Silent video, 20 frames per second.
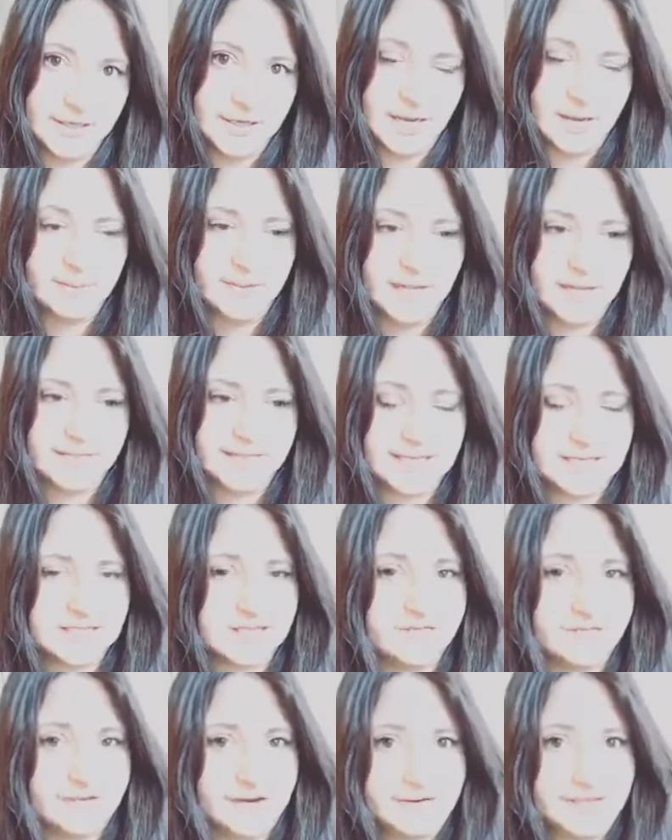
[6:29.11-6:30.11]
I'm like, that's
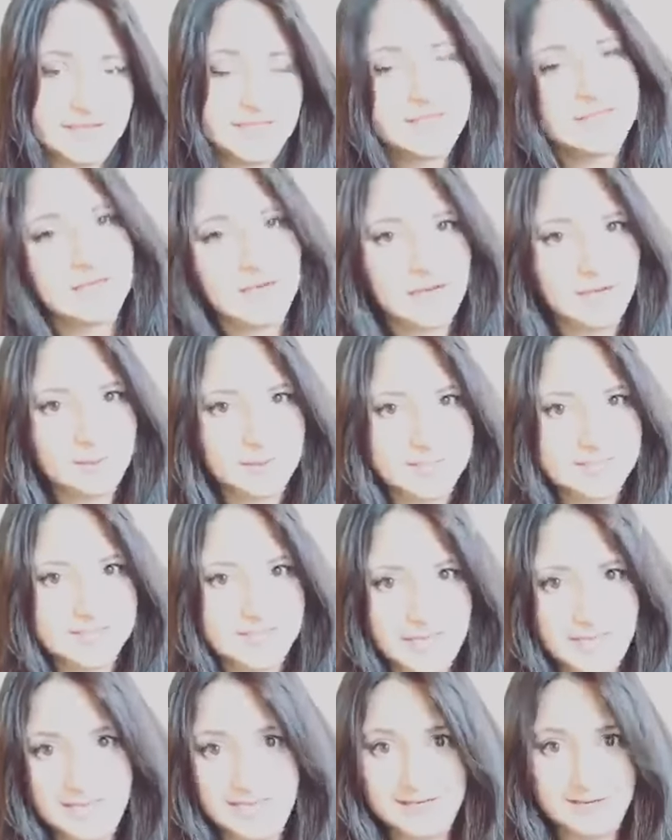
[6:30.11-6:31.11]
the very thing that I was
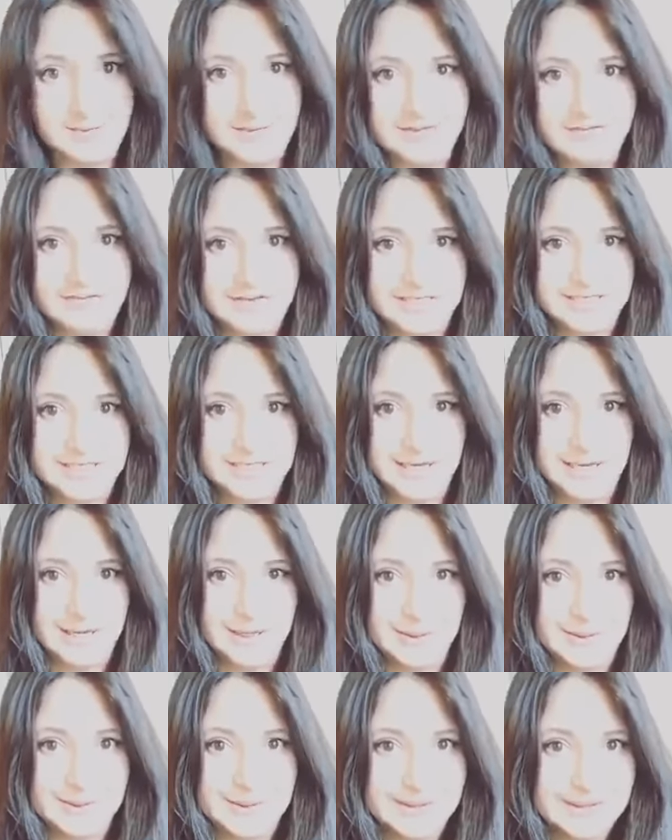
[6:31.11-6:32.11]
saying on my video.